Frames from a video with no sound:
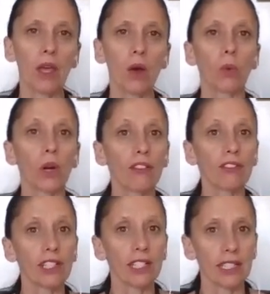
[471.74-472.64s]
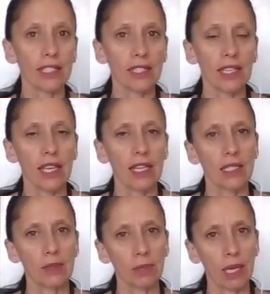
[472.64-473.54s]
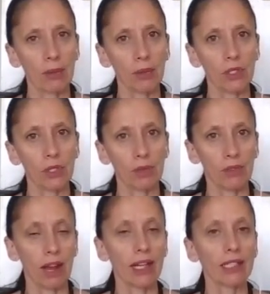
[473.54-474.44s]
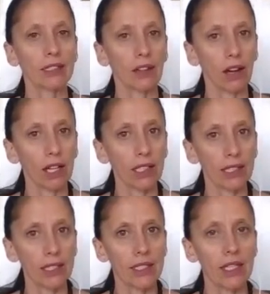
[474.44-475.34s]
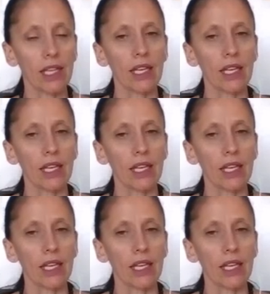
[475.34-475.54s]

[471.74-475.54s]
whatever it is, to be able to be radically honest,